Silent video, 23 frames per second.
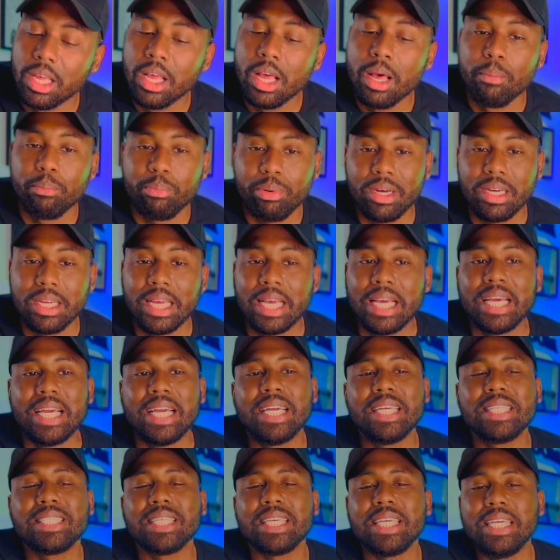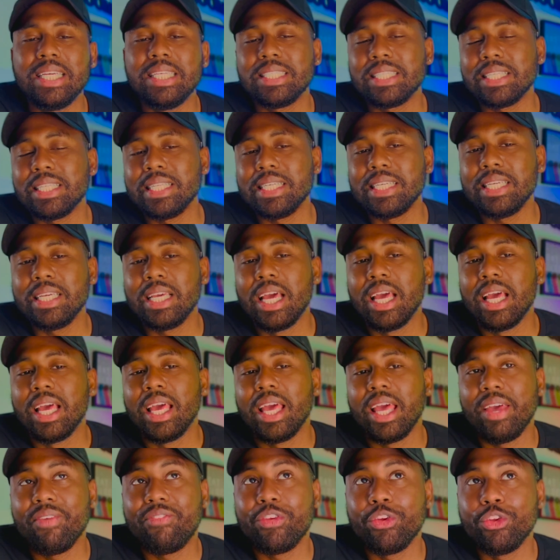But it's easily,
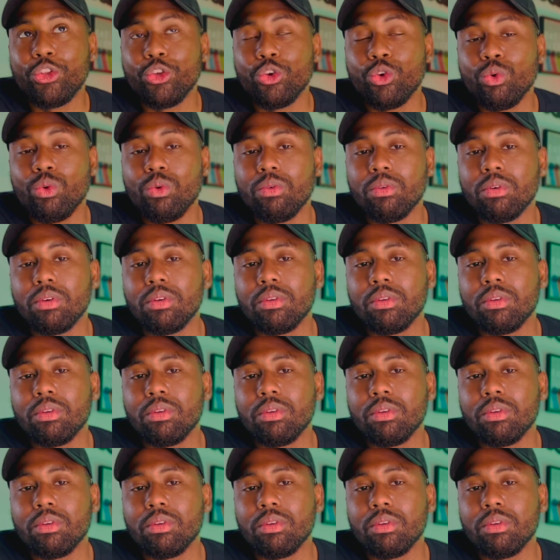if you do